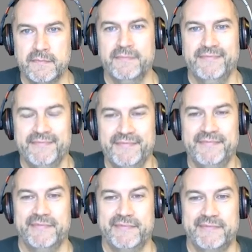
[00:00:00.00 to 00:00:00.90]

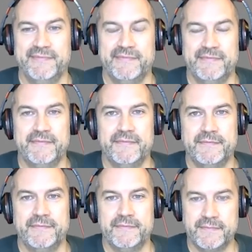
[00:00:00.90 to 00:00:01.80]

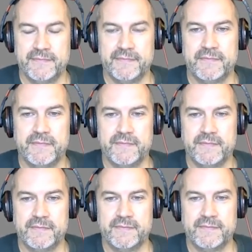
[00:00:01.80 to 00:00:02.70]

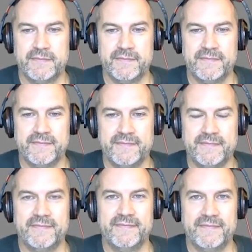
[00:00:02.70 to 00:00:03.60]

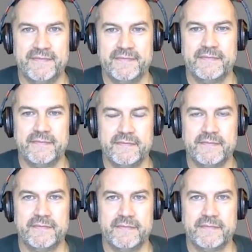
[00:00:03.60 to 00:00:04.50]

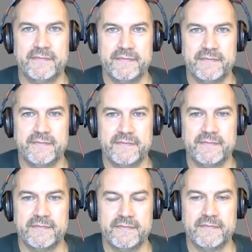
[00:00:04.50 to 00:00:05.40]

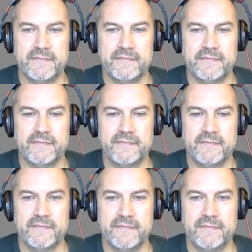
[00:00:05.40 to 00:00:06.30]

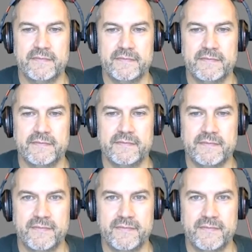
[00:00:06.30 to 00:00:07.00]
(silent)